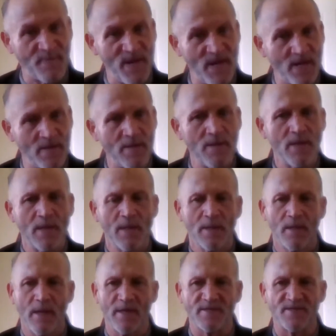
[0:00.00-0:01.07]
champion.
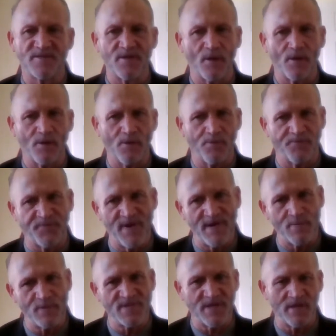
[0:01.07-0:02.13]
And so
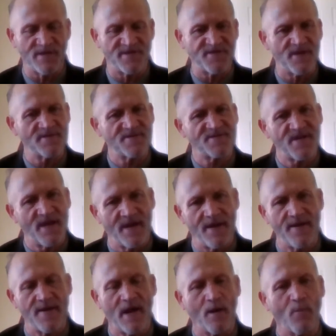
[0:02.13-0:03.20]
Frank would tell his
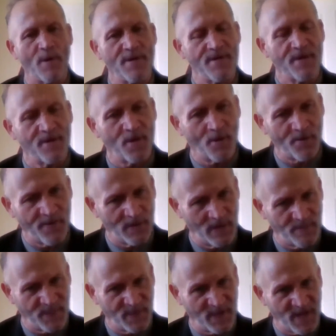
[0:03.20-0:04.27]
son, I want you to go to the
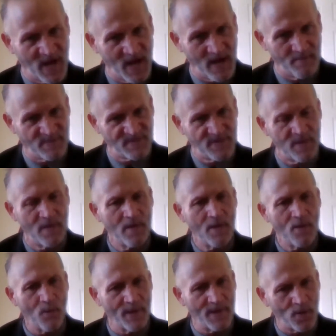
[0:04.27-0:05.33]
Olympic Games,
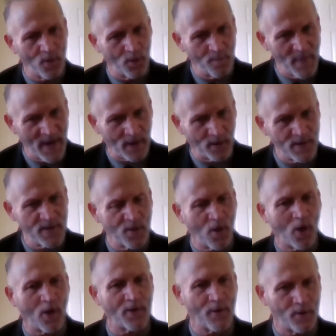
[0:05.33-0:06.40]
win a gold medal. You can
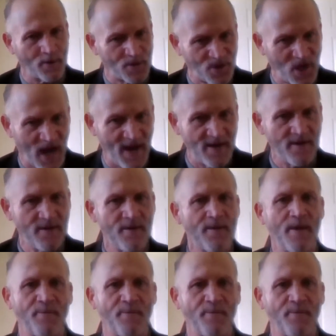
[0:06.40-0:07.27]
call your own shot